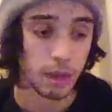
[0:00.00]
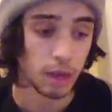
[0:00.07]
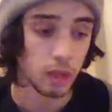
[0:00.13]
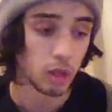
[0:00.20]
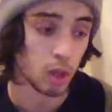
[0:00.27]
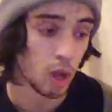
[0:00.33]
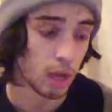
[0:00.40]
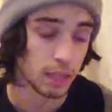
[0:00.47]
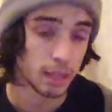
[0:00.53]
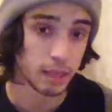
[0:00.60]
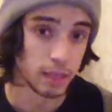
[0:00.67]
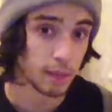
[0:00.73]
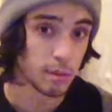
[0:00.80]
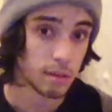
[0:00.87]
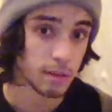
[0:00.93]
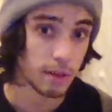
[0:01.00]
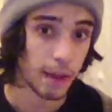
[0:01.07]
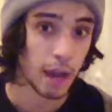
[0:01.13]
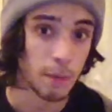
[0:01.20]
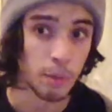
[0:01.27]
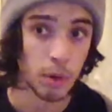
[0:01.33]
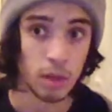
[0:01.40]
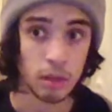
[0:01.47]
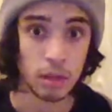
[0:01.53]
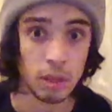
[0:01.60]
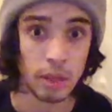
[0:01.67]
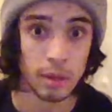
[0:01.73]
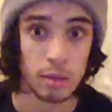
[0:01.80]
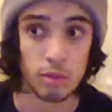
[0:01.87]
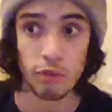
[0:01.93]
and a lot less time on
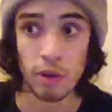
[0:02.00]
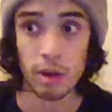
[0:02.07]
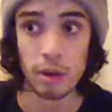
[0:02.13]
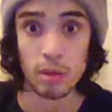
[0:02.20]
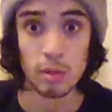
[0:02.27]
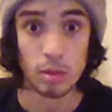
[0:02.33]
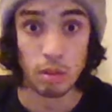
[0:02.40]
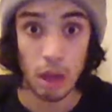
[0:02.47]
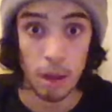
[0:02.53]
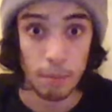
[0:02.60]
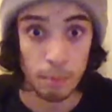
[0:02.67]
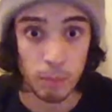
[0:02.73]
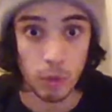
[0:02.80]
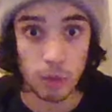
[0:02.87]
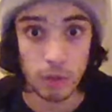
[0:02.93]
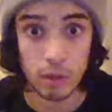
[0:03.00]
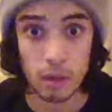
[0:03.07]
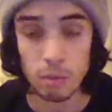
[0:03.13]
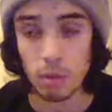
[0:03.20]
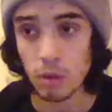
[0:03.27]
let's try to stop bullying,